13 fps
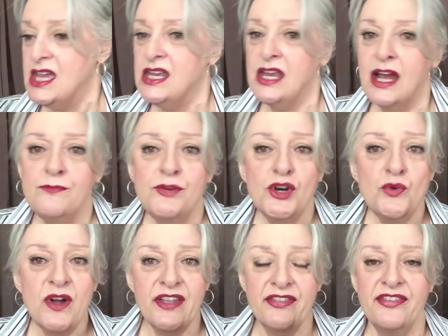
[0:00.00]
Number
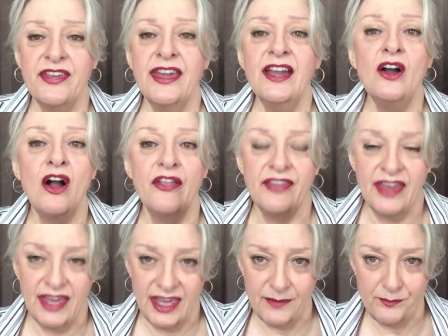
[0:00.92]
one thing on the
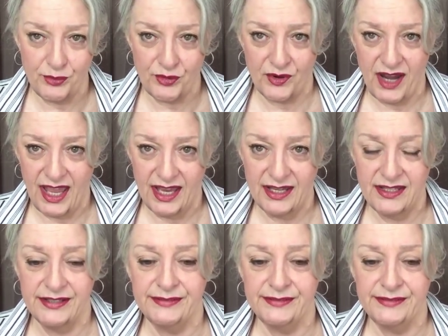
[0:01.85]
hit parade